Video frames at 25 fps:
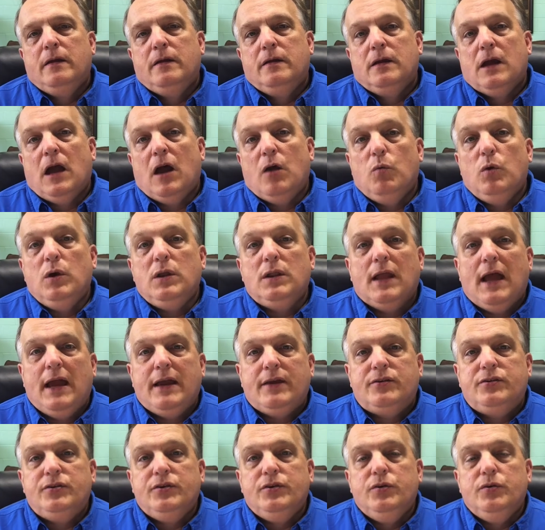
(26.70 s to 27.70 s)
I would
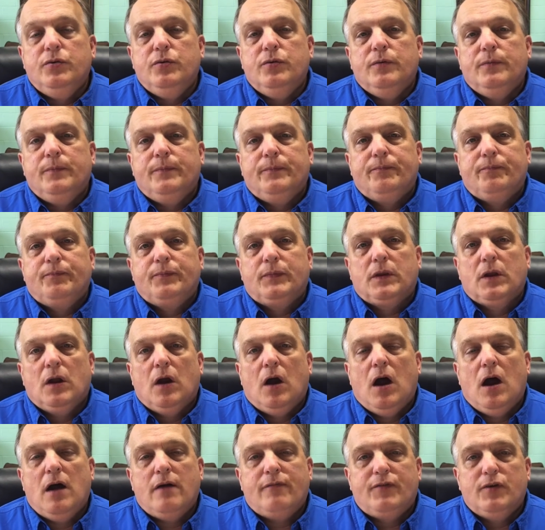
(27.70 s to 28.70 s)
like to
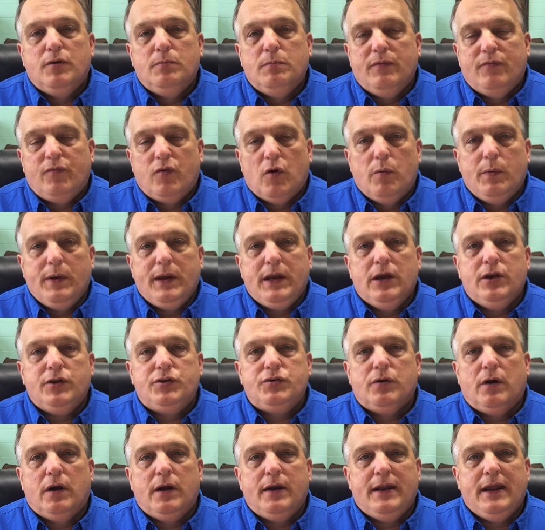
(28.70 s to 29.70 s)
offer, before we get
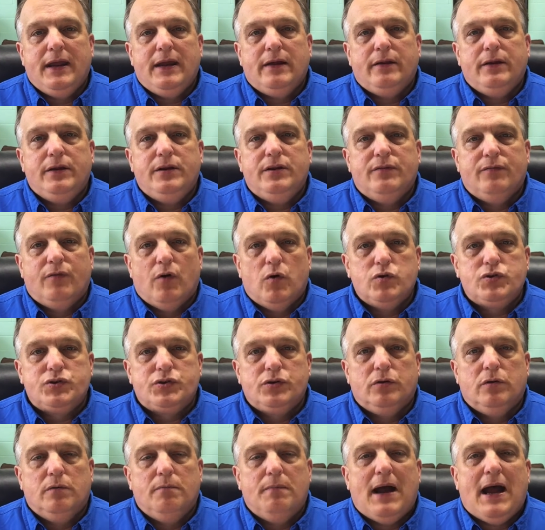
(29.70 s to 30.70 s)
to our daily
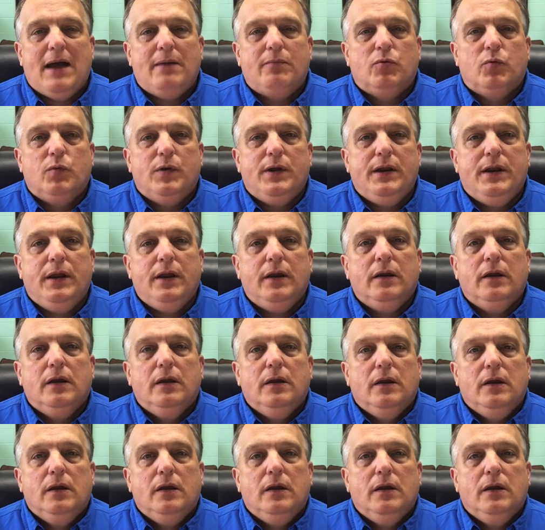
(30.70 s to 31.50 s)
devotional and Bible reading,